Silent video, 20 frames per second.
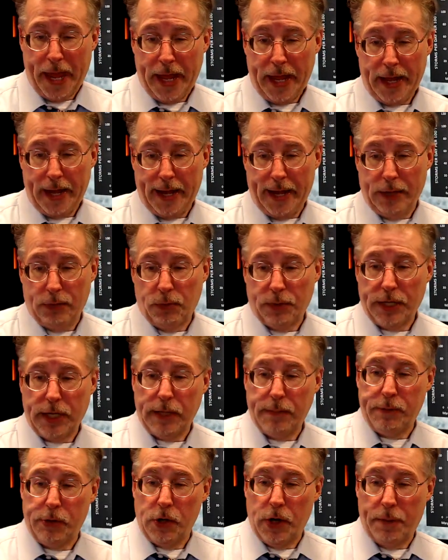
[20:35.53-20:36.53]
and we'll keep
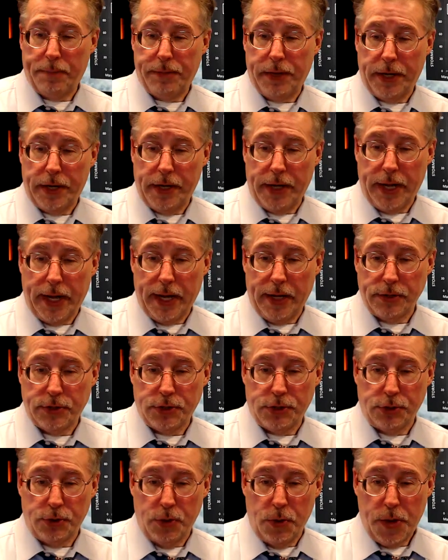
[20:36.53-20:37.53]
you updated as
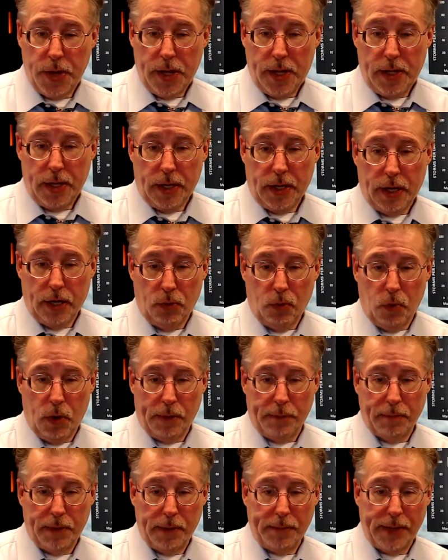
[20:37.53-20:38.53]
to what
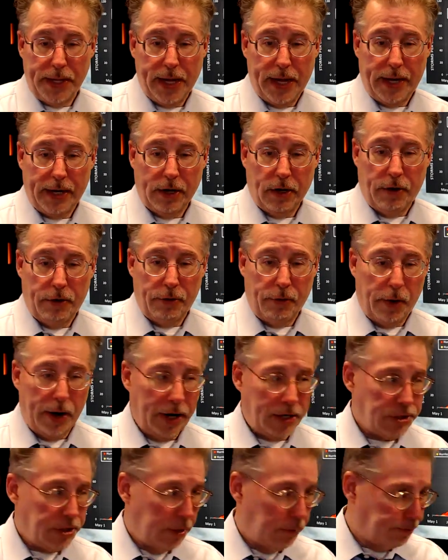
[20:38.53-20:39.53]
might be heading our
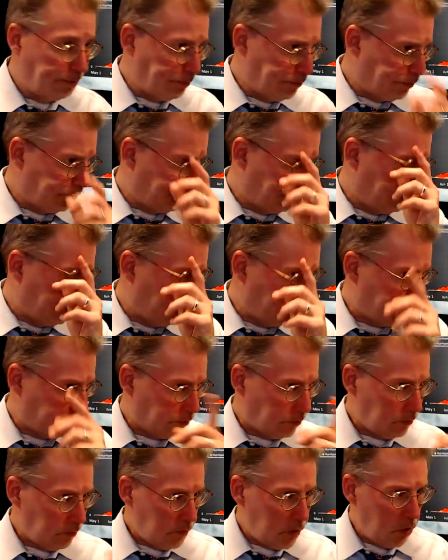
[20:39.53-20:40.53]
direction.
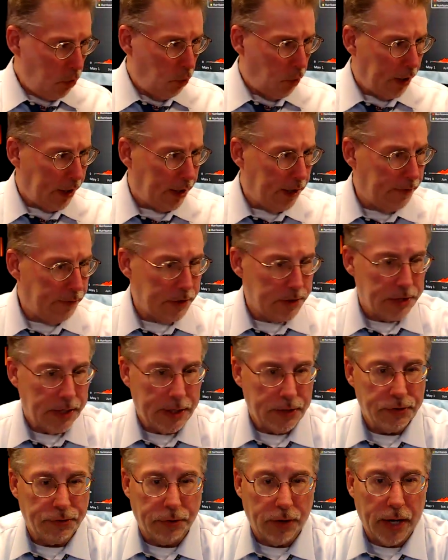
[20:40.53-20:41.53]
I want to give this a
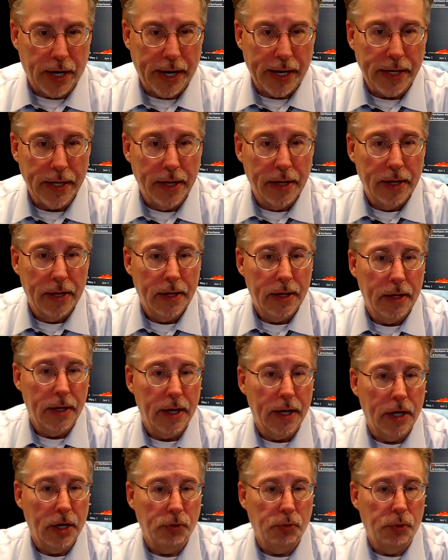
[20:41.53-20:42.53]
try
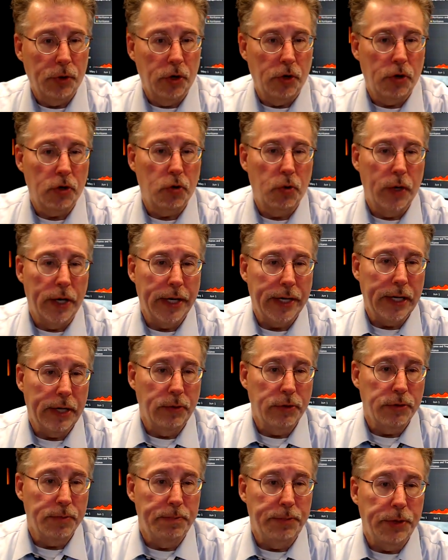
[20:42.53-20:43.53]
real quick. It
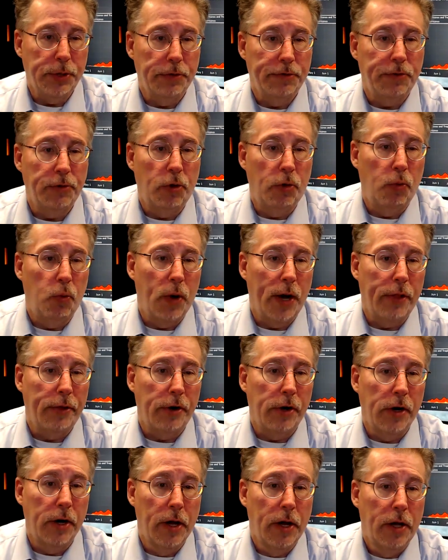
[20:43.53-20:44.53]
was beautiful
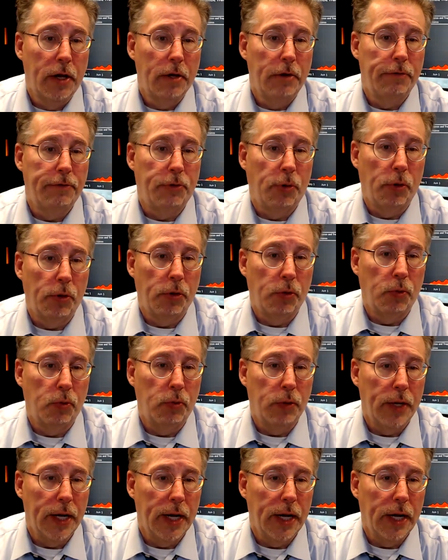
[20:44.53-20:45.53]
weather for the
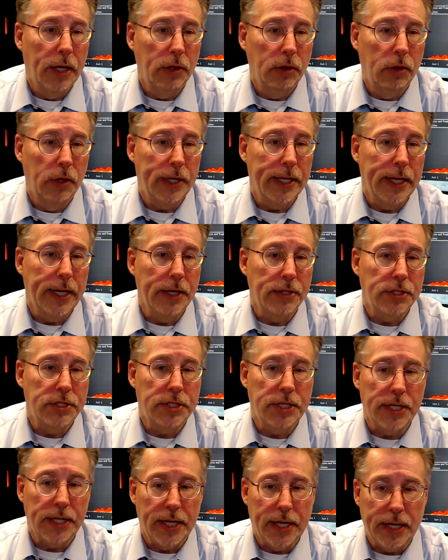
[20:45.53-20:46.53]
lookouts
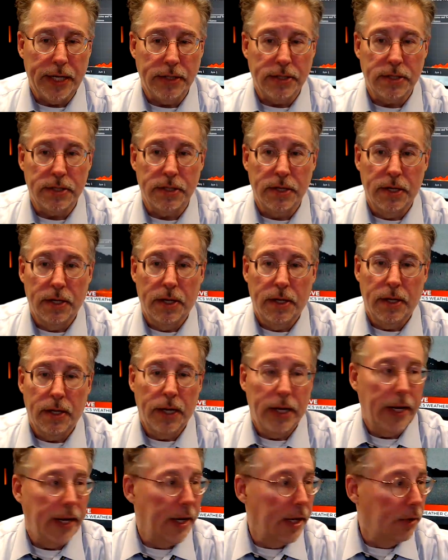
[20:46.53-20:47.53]
tonight,
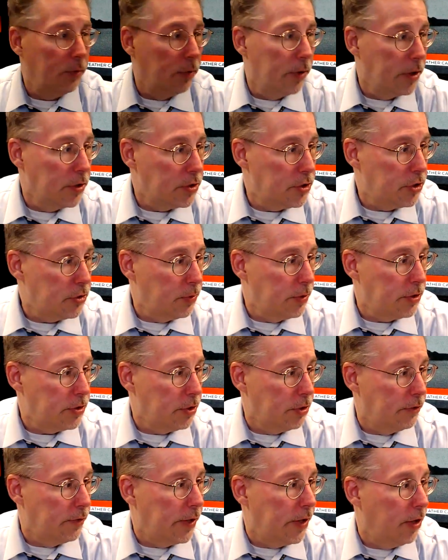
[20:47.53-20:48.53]
and want to switch
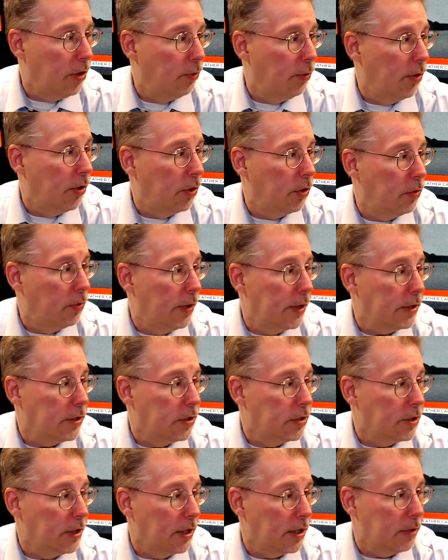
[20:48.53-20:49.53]
over here real quick to
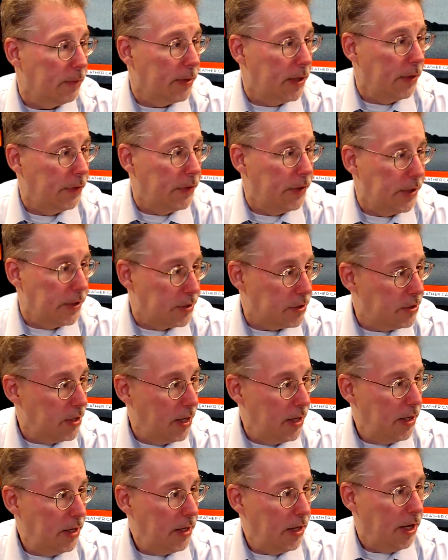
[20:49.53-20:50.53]
talk about this.
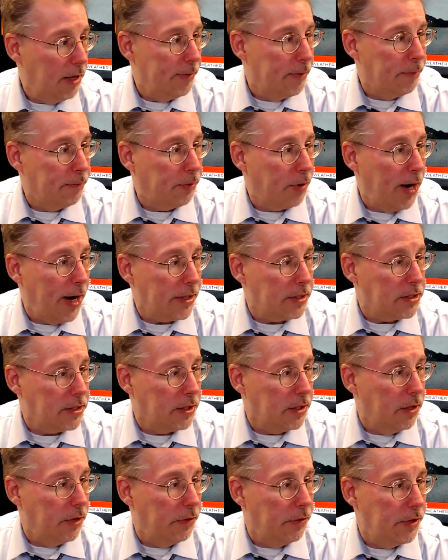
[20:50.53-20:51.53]
I've been practicing
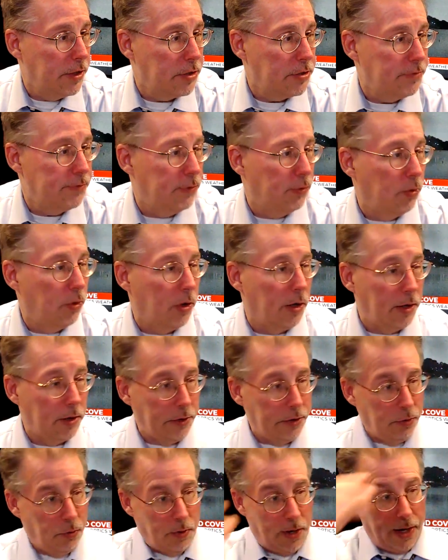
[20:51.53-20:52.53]
on this for a
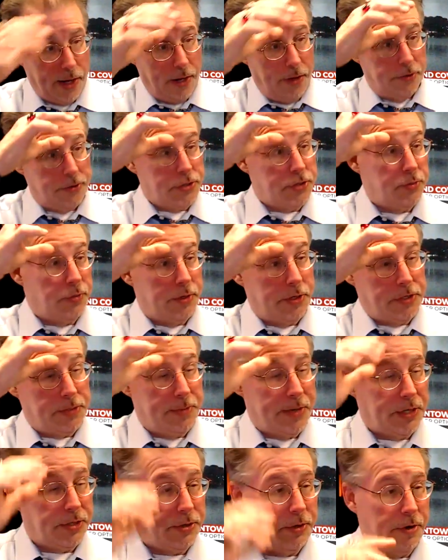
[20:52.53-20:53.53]
little while. Just want to
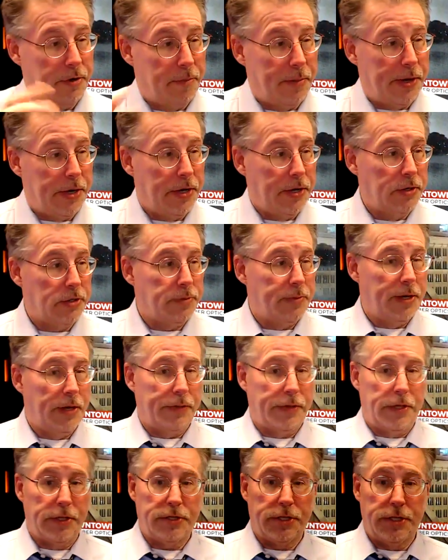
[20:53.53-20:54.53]
make certain everybody knows about
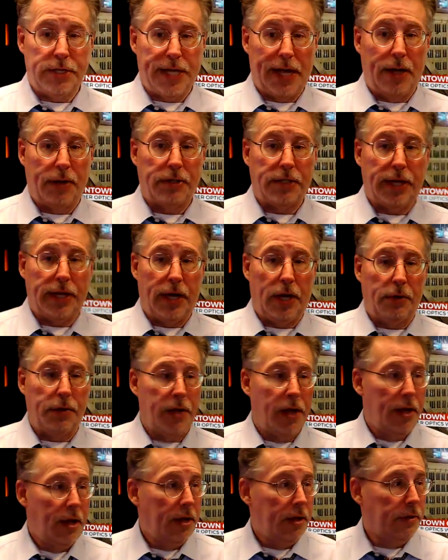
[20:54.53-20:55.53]
this. Downtown,
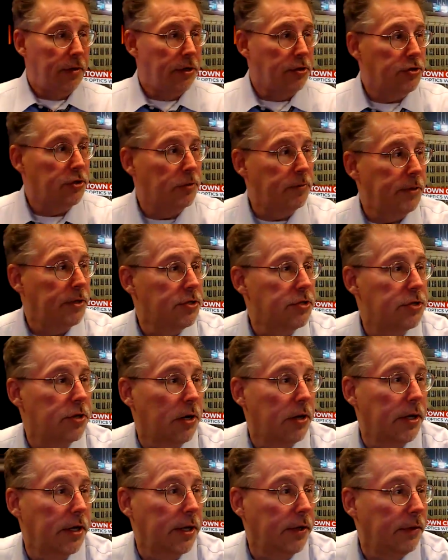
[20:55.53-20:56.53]
they should be
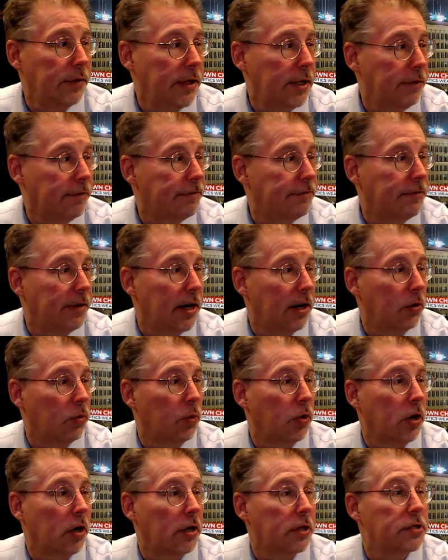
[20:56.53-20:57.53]
starting the
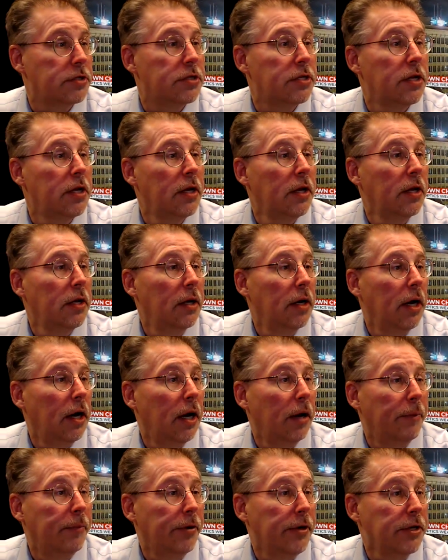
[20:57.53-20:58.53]
fireworks
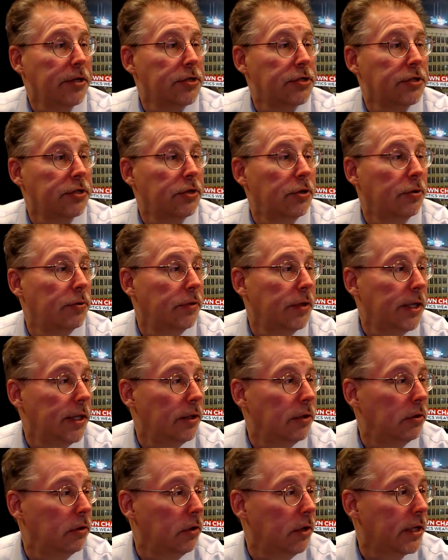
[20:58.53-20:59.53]
pretty soon. The
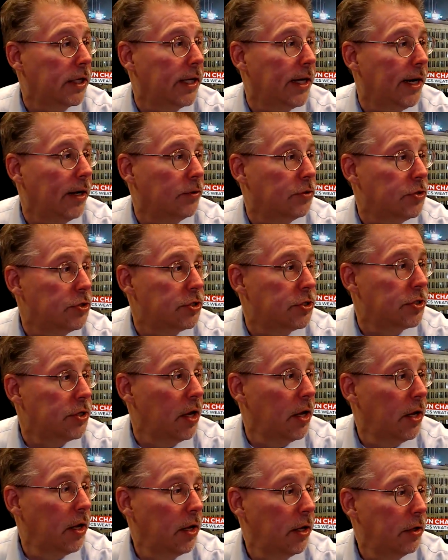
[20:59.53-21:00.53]
lookouts
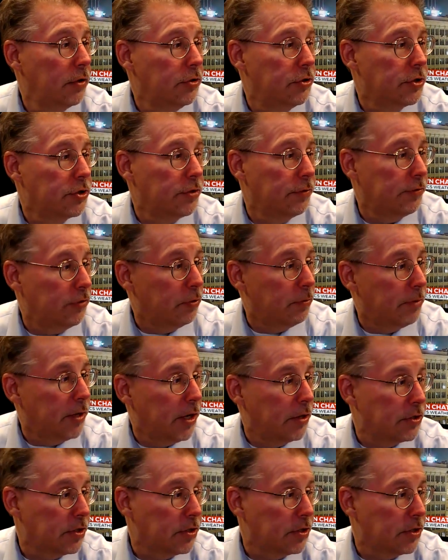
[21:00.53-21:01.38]
just a few minutes